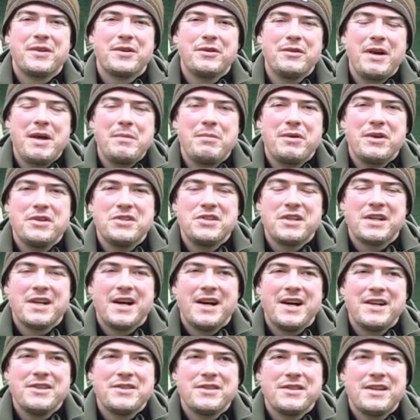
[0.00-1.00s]
Great bunch of
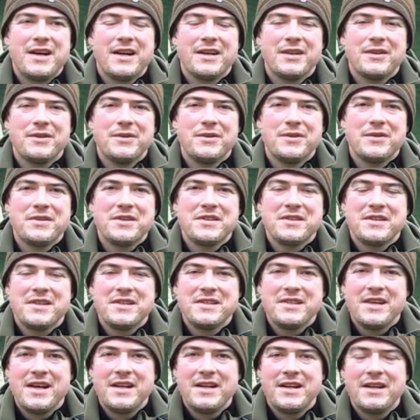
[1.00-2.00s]
guys on that course, as I
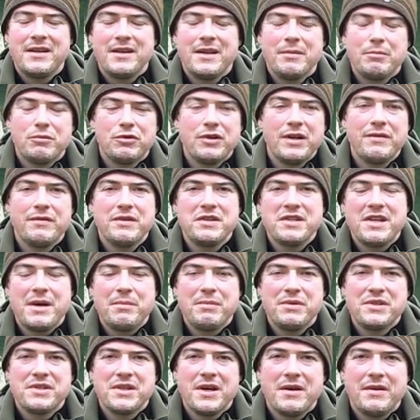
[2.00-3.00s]
said in the previous
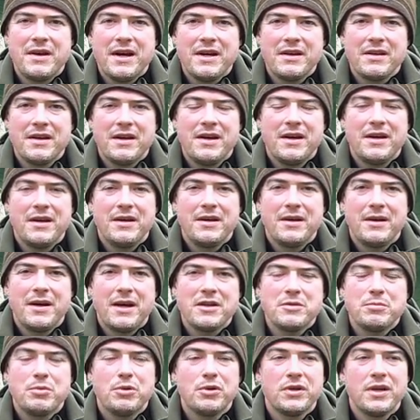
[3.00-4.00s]
episode,
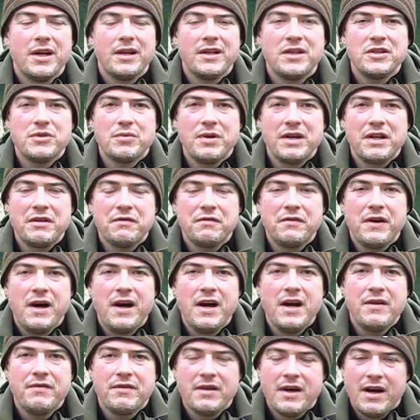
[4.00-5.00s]
Ask Paul Kirtley
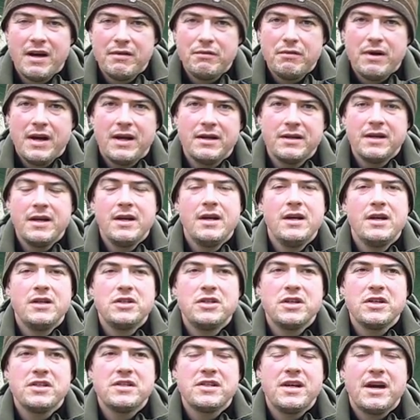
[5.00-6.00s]
25, that I ran
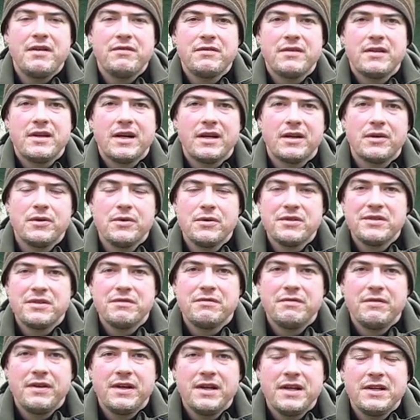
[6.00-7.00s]
just after that course
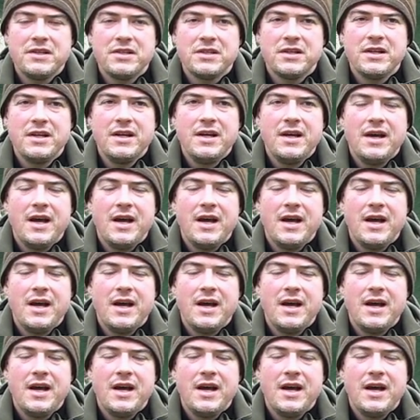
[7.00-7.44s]
had finished.